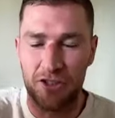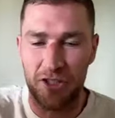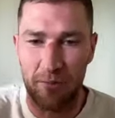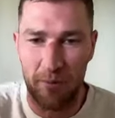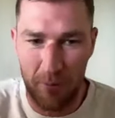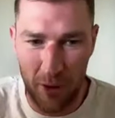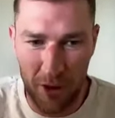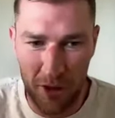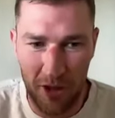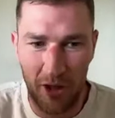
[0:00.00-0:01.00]
treatment
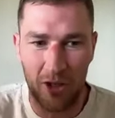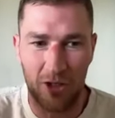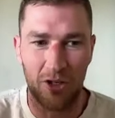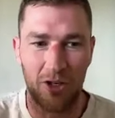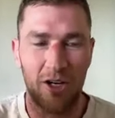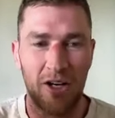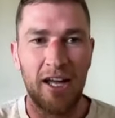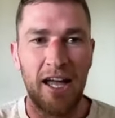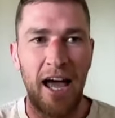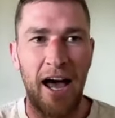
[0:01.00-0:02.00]
protocol, or
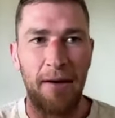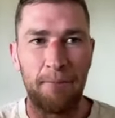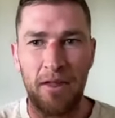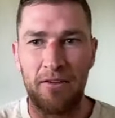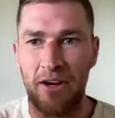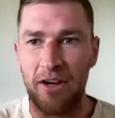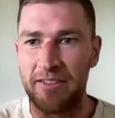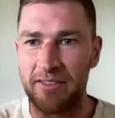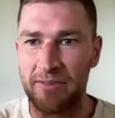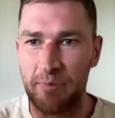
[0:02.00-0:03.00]
um, a very
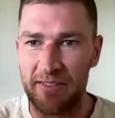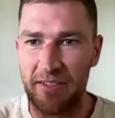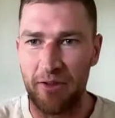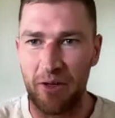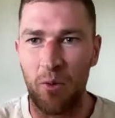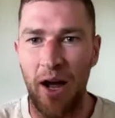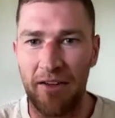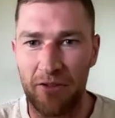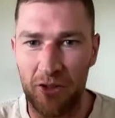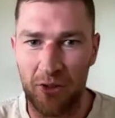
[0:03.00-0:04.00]
specific way
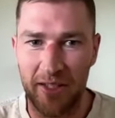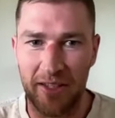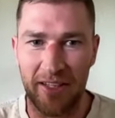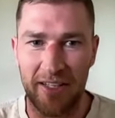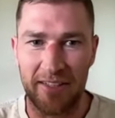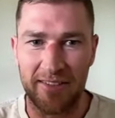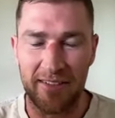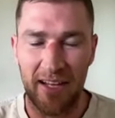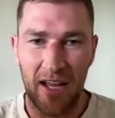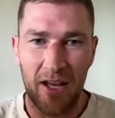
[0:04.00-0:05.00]
of doing things.
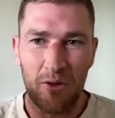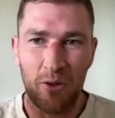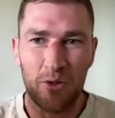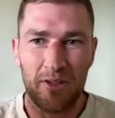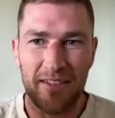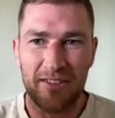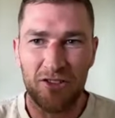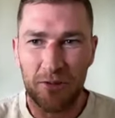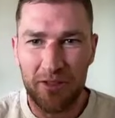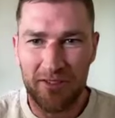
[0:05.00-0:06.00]
Well, there's
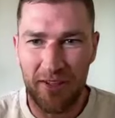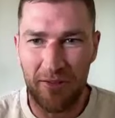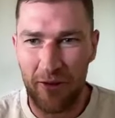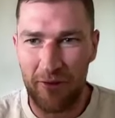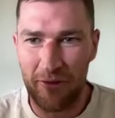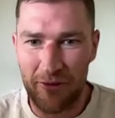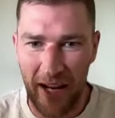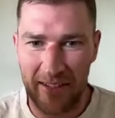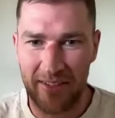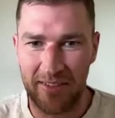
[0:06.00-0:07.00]
numerous different
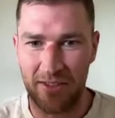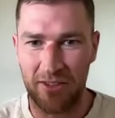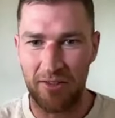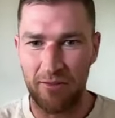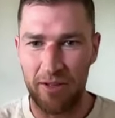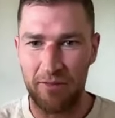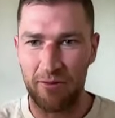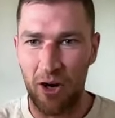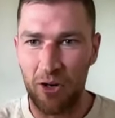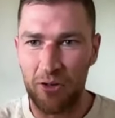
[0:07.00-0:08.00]
factors that are in
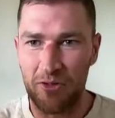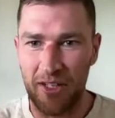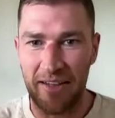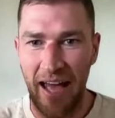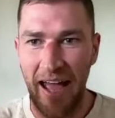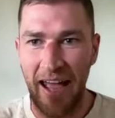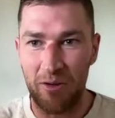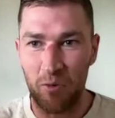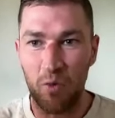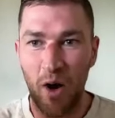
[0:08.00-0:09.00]
involved in that.
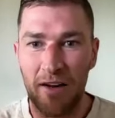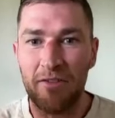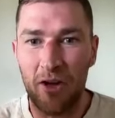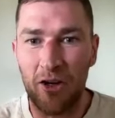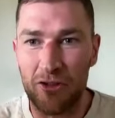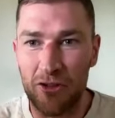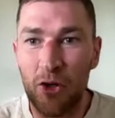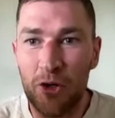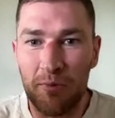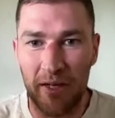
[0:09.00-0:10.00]
And one of those
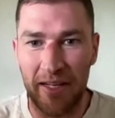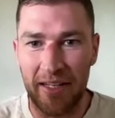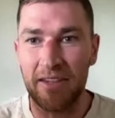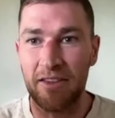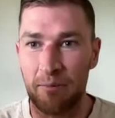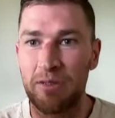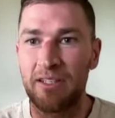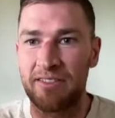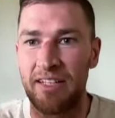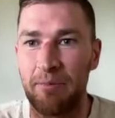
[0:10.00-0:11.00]
could be the
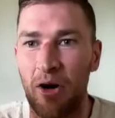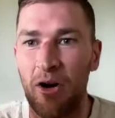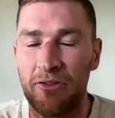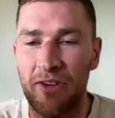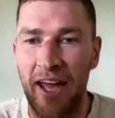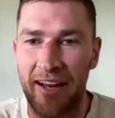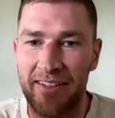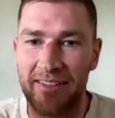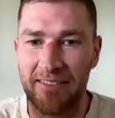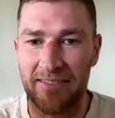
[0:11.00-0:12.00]
placebo
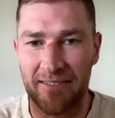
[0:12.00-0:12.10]
effect.